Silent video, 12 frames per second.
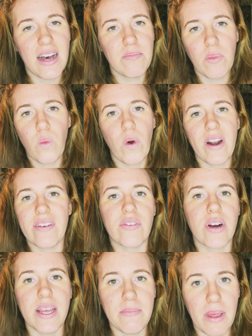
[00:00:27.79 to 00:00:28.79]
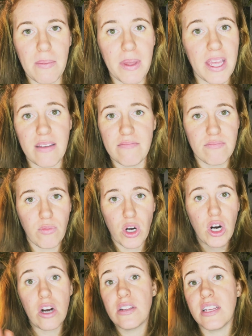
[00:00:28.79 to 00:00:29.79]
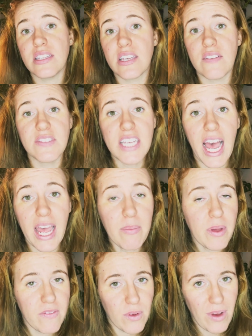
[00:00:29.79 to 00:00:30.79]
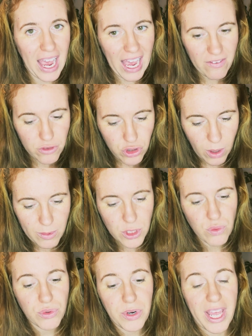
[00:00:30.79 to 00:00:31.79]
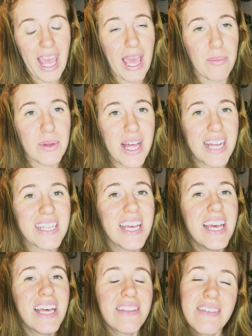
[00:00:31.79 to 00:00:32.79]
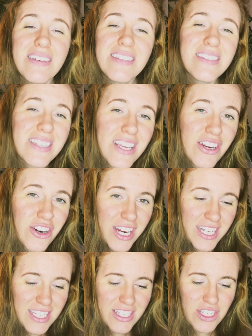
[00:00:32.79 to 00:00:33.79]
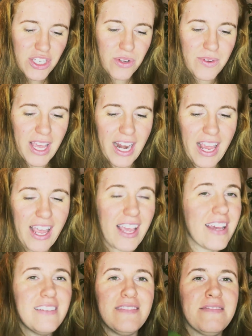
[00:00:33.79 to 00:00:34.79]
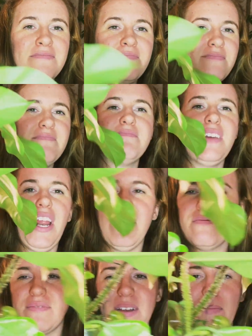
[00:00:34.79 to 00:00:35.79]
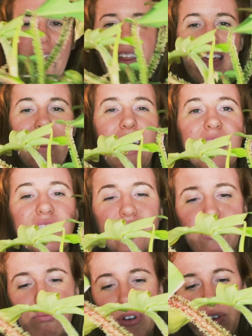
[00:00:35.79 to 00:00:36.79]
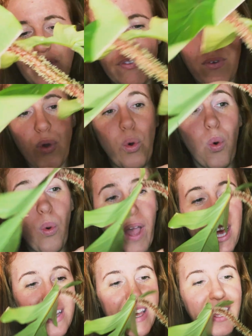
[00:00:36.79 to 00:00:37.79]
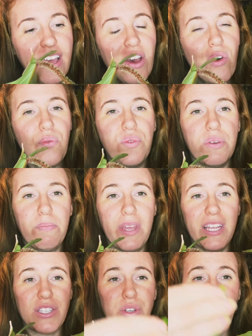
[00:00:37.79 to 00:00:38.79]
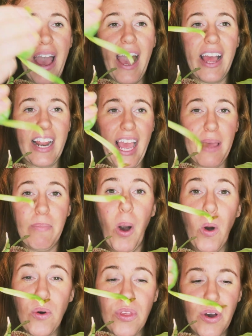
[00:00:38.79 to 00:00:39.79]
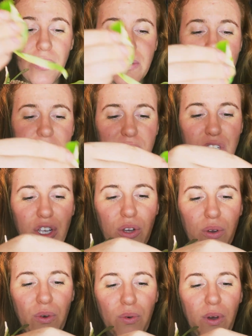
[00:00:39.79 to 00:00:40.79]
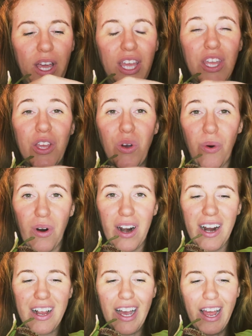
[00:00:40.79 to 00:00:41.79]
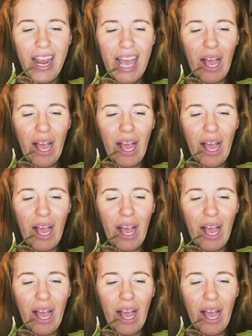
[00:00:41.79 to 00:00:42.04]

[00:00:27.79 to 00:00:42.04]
whatever it may be, regardless of type. If you have troubles rooting a plant, the secret to getting something like this to root quickly would be to add a pothos to your cutting